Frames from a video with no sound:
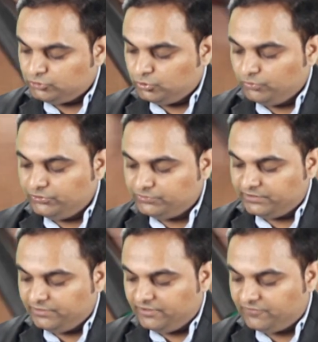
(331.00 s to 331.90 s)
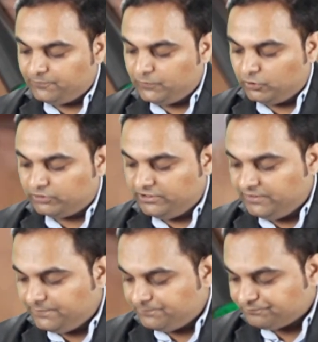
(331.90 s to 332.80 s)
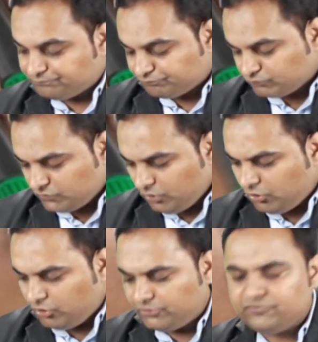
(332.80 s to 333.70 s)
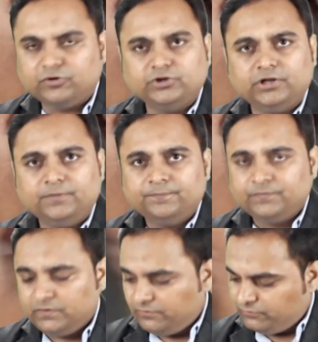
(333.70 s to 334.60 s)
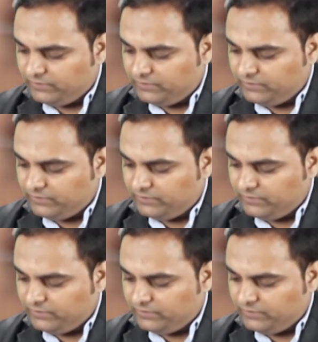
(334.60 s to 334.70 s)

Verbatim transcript: 2 Newton is purely horizontal, so